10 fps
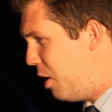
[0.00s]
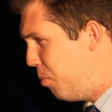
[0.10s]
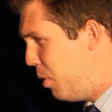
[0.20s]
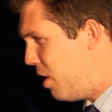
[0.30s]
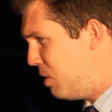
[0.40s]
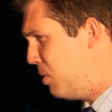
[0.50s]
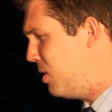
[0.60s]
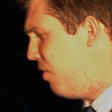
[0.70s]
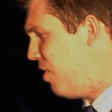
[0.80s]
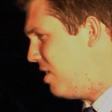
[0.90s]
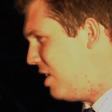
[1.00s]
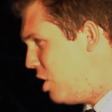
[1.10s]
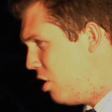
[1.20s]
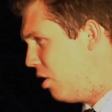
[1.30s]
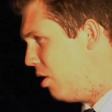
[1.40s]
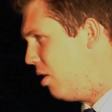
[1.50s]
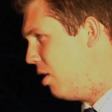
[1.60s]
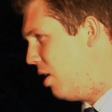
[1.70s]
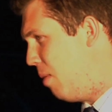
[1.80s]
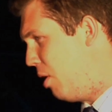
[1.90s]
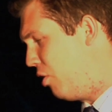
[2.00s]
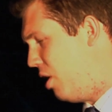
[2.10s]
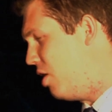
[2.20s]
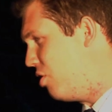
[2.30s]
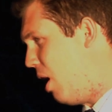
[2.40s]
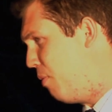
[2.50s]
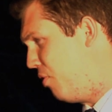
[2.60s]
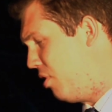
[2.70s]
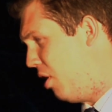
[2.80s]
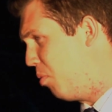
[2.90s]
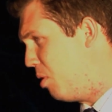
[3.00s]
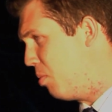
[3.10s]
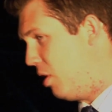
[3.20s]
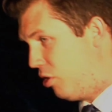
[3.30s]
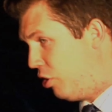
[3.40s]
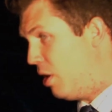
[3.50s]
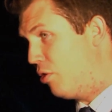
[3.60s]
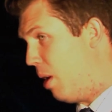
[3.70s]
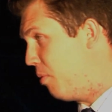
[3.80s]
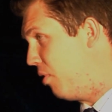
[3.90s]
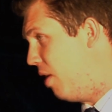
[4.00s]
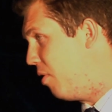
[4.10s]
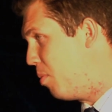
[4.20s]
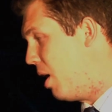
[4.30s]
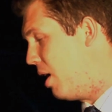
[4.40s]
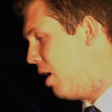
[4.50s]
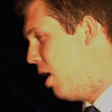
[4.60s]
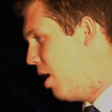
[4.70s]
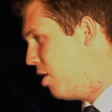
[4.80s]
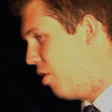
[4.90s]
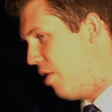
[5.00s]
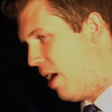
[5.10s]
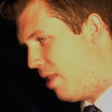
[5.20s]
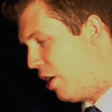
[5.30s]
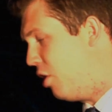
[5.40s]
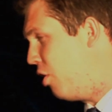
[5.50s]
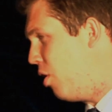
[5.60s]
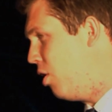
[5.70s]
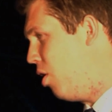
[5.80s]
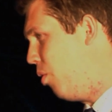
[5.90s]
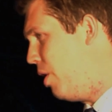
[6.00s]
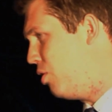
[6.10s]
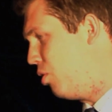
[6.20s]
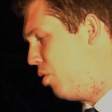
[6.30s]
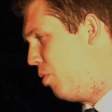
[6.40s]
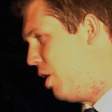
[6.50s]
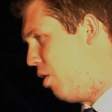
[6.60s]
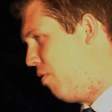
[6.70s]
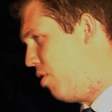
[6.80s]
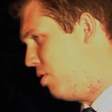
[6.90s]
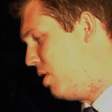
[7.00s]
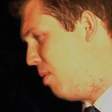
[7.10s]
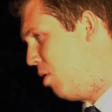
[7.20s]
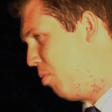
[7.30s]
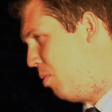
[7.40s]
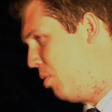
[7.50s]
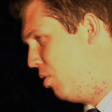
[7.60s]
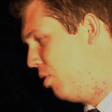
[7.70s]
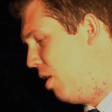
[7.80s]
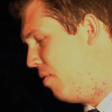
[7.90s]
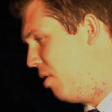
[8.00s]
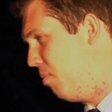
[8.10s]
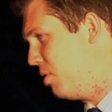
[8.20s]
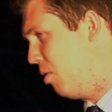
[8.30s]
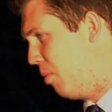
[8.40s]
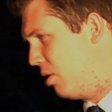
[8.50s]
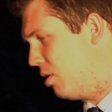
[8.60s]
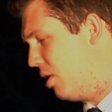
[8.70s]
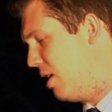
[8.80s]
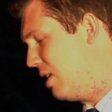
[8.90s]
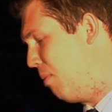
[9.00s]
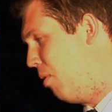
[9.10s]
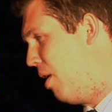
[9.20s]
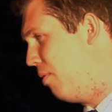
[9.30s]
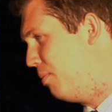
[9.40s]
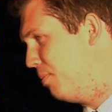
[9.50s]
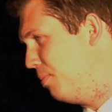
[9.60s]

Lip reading: can put out specifics here about creating jobs for young people and creating jobs for everybody, that could go a long way toward winning over those same young people who loved him so much last time around.